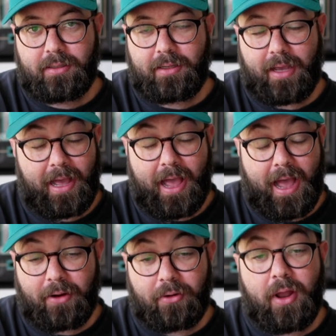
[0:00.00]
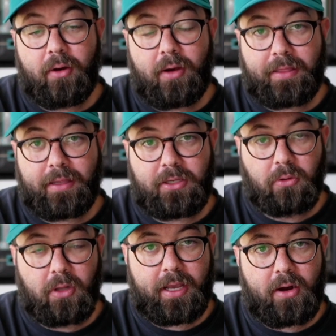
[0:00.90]
I don't know. I think you
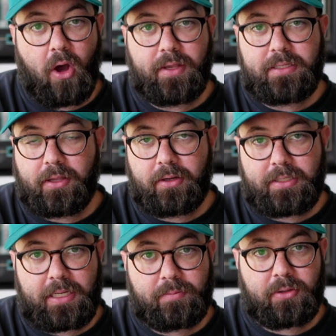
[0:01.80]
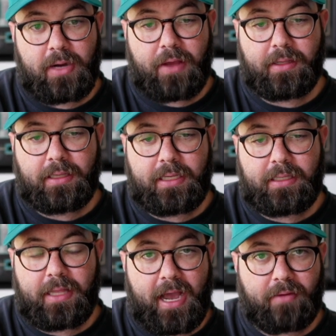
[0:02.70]
look at all these other teams around the league
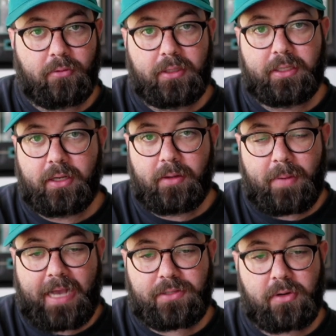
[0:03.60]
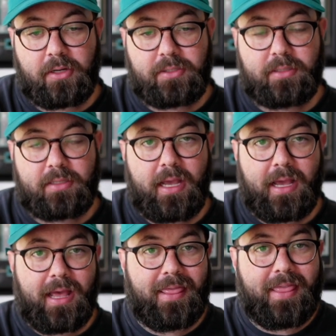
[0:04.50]
that have really good pass rushes.
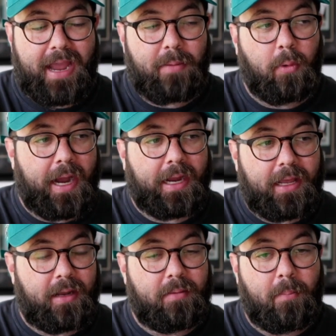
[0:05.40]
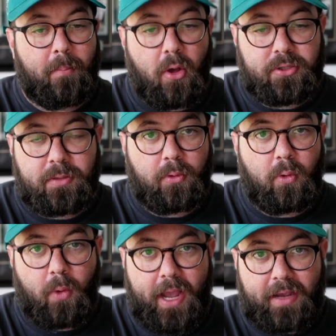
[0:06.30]
They bring in multiple
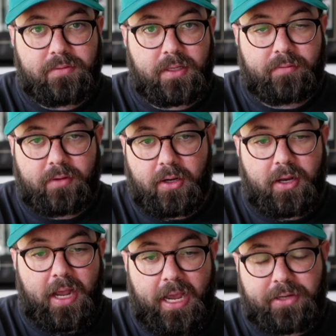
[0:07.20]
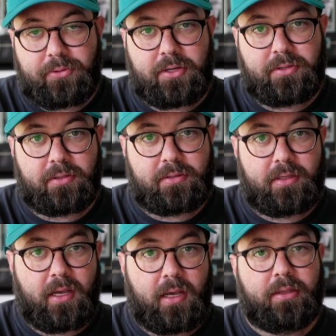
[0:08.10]
waves of good edge rushers.
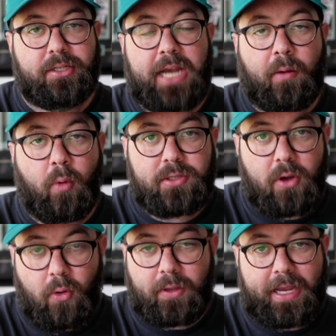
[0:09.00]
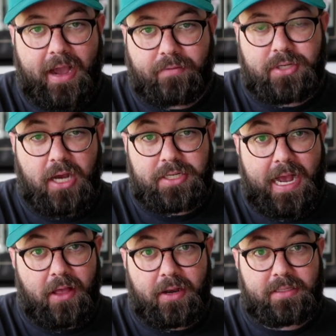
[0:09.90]
The Jaguars only have Josh
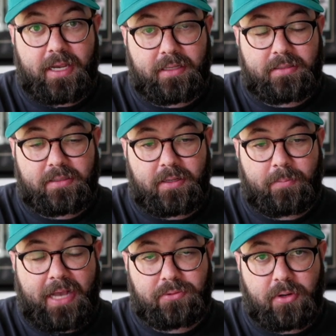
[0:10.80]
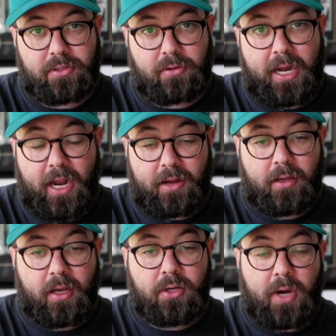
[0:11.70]
Allen as a consistent pass rusher right now.
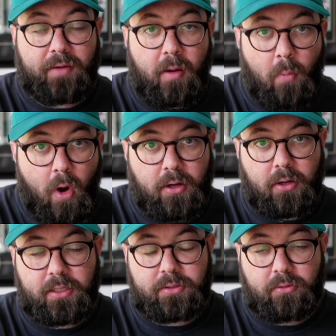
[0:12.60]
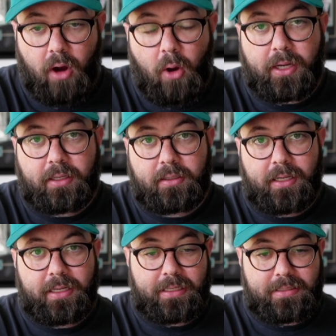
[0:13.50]
Trayvon Walker is growing.
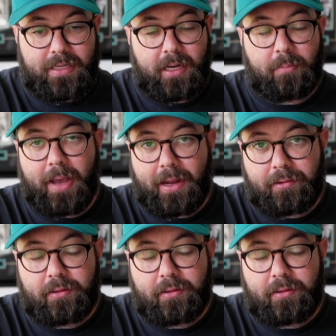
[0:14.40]
He is getting better.